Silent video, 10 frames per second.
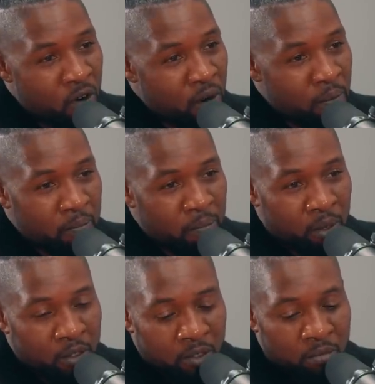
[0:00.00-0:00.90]
farm.
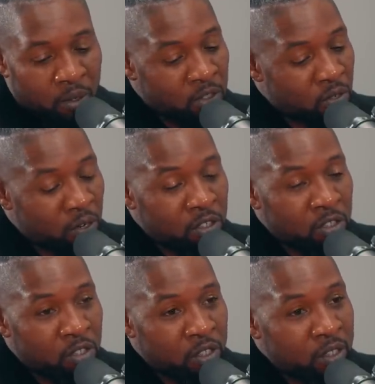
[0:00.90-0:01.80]
Most most
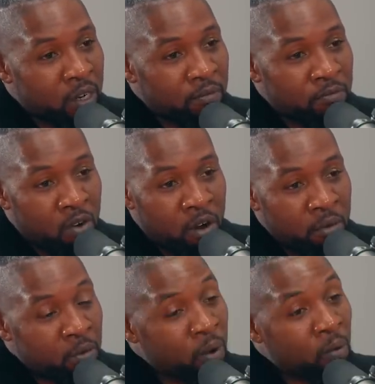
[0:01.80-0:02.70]
grocery stores selling farm.